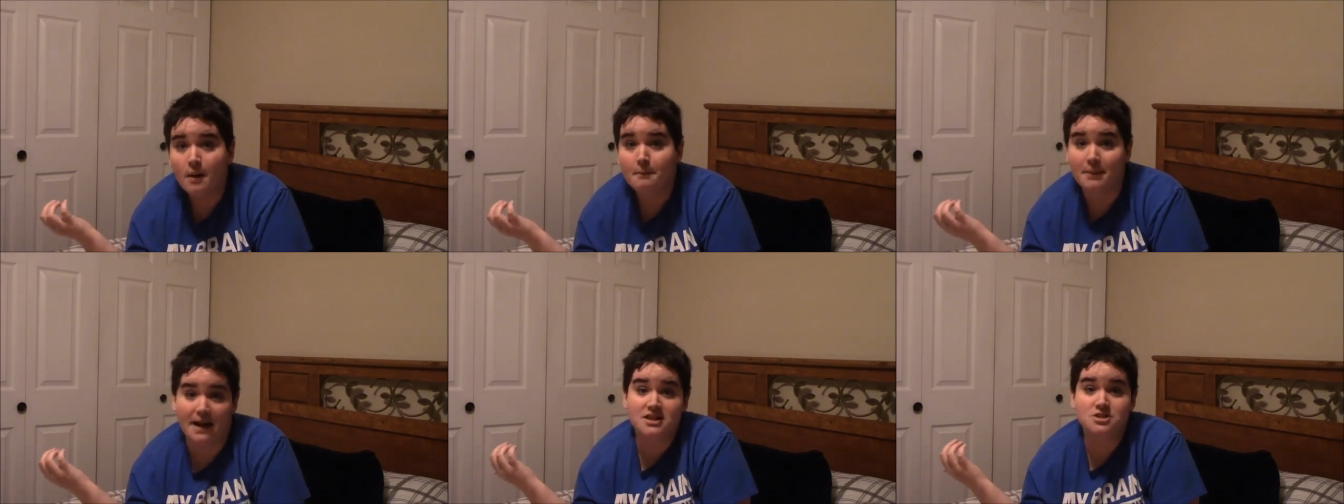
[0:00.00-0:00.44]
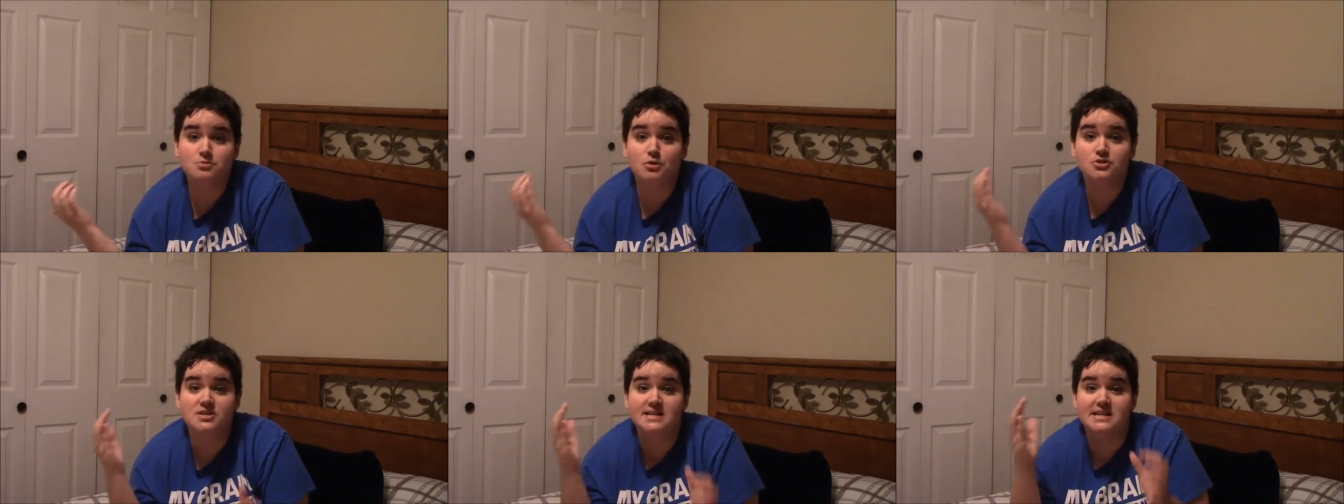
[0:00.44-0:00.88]
But I just
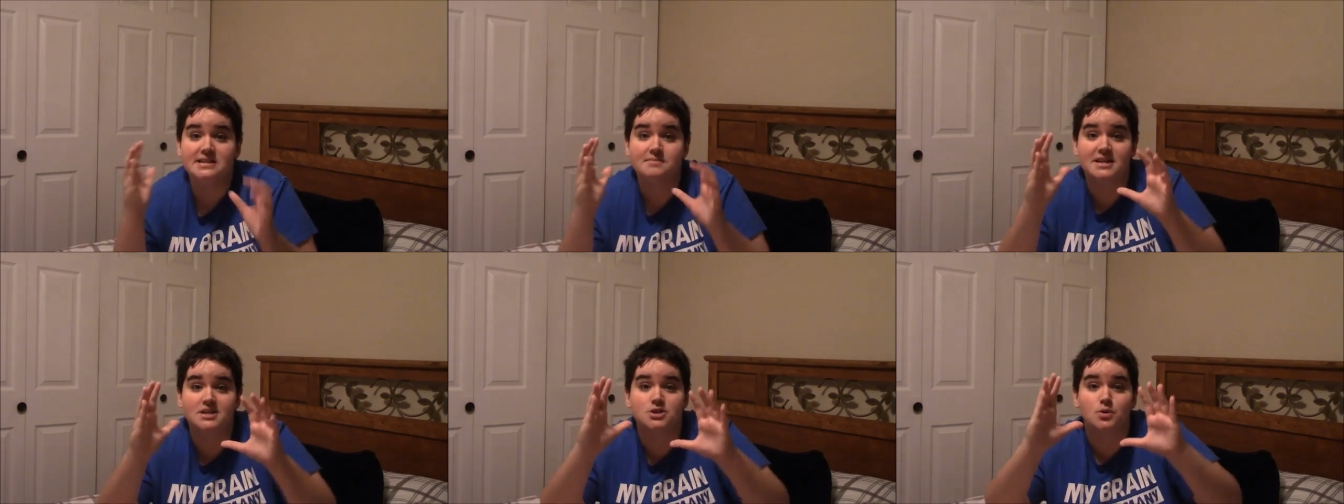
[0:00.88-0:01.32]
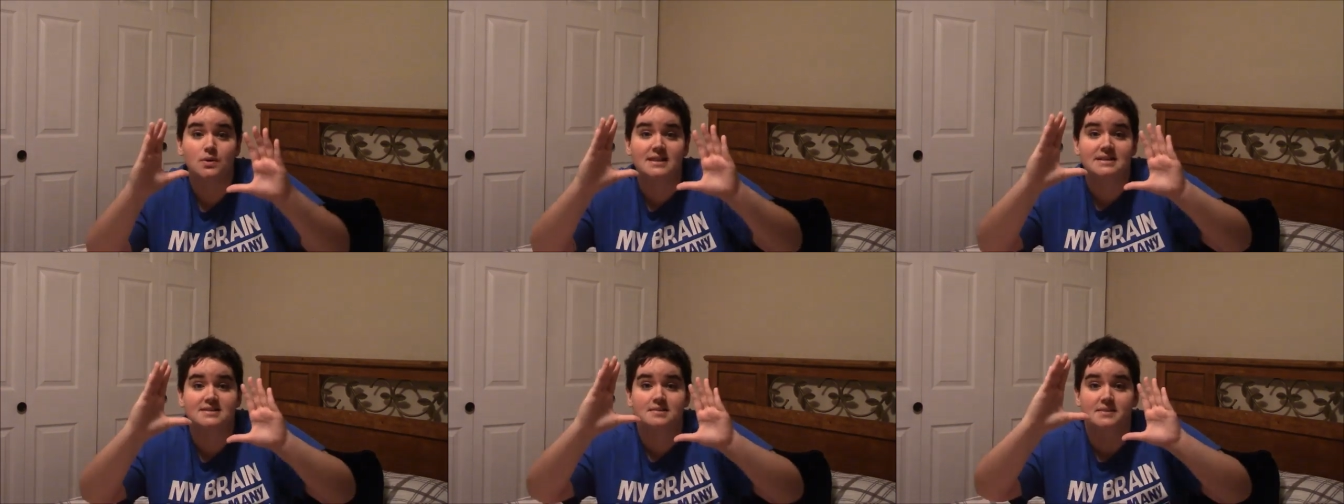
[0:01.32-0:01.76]
mostly need to make sure
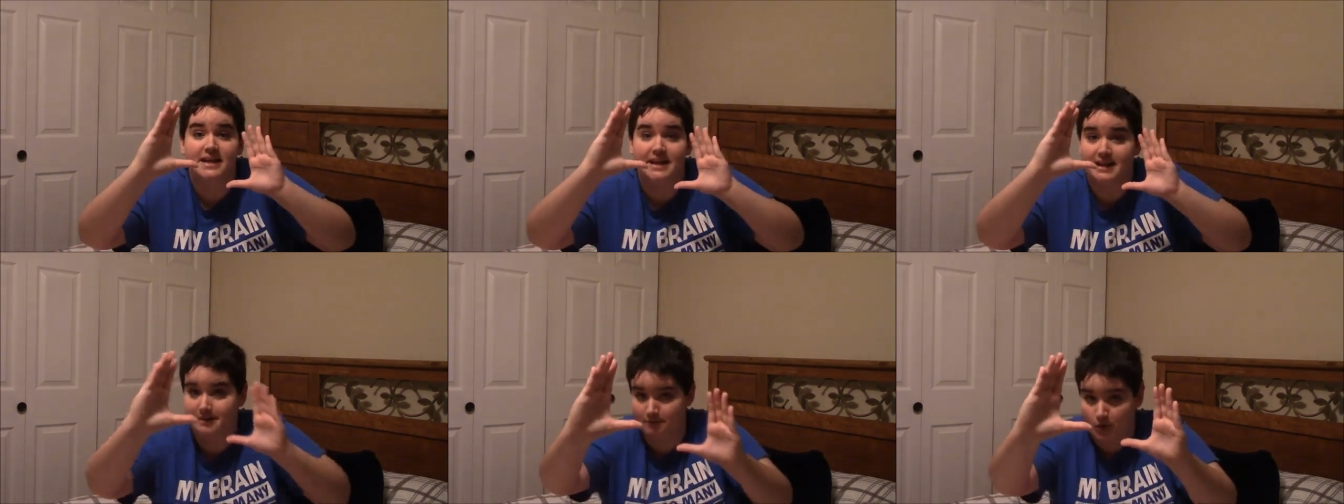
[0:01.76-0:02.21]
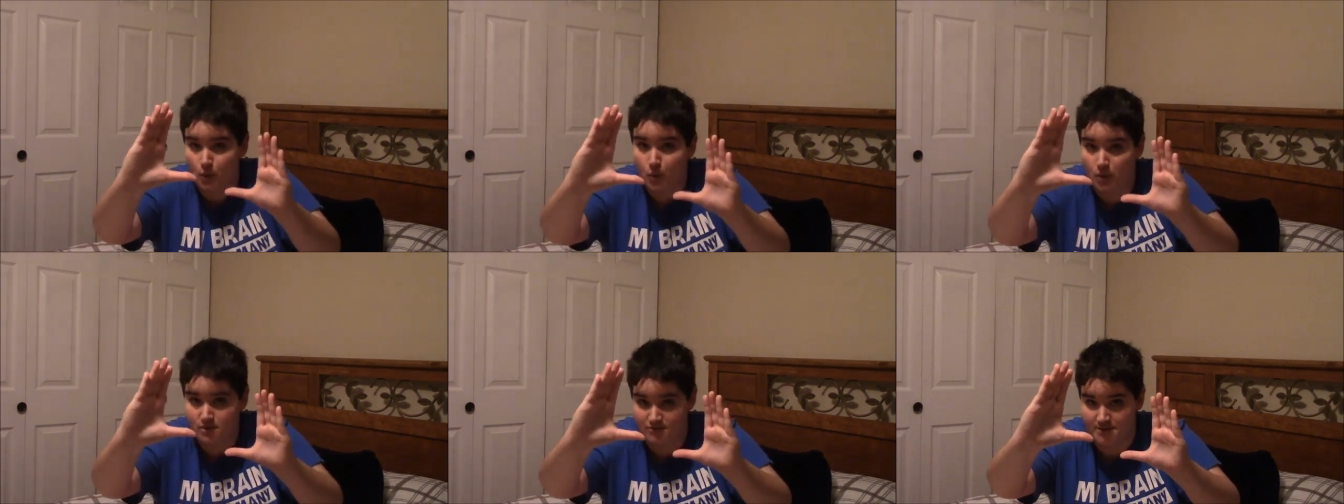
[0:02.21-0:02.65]
that somebody can
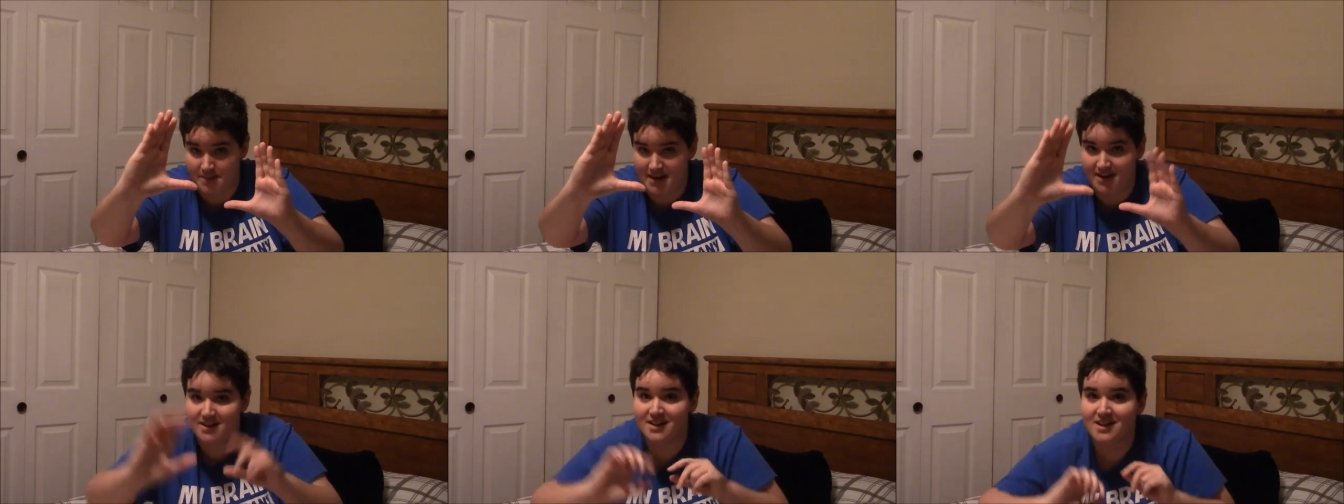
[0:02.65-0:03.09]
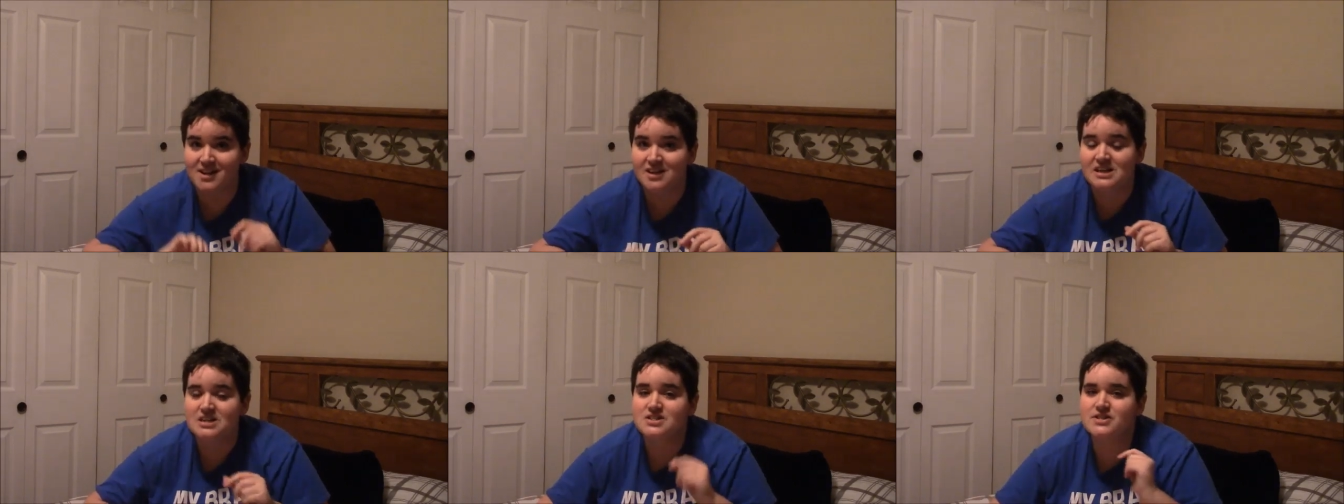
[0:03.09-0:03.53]
record for me.
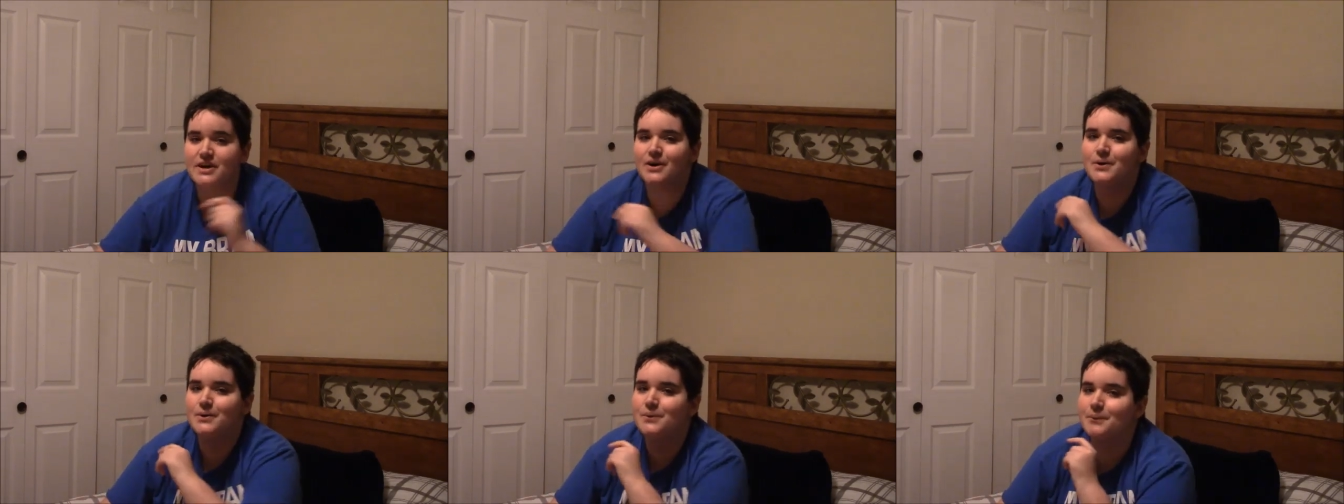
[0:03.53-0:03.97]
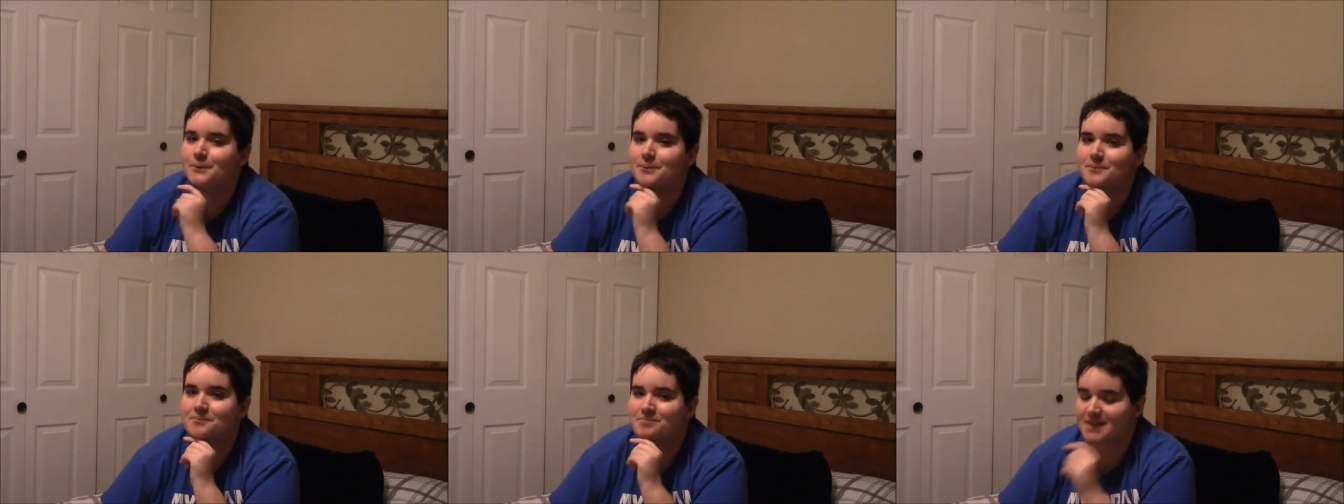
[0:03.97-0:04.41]
So
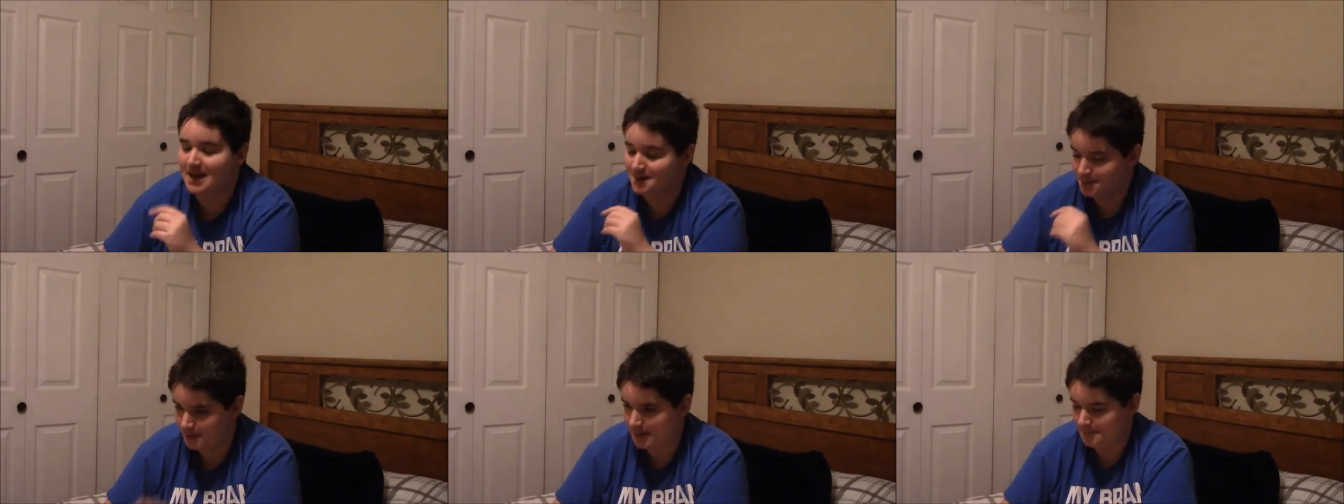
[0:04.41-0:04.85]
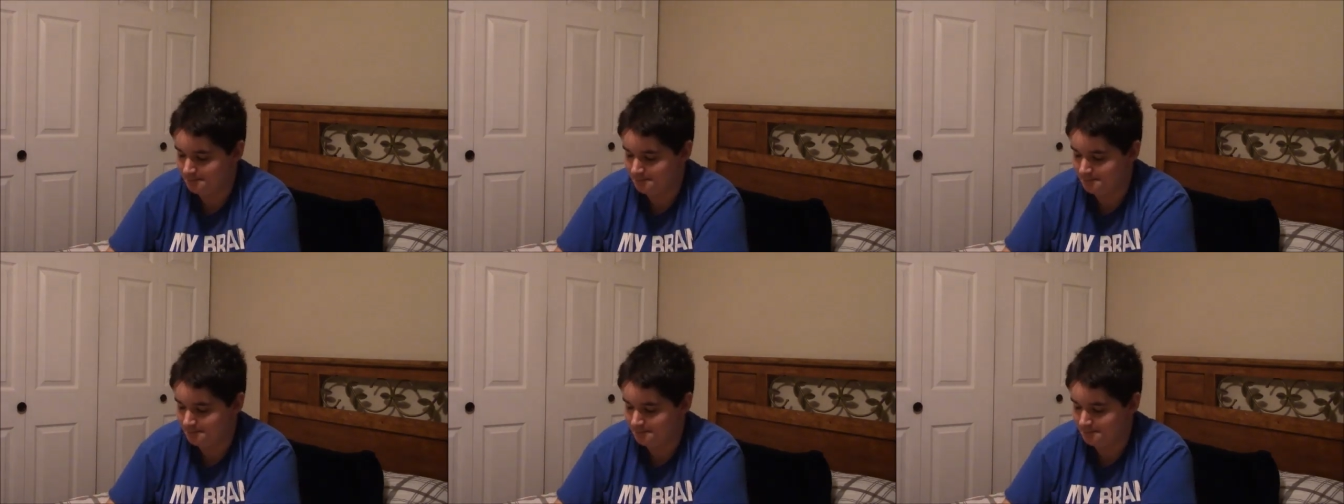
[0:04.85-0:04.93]
yeah, okay.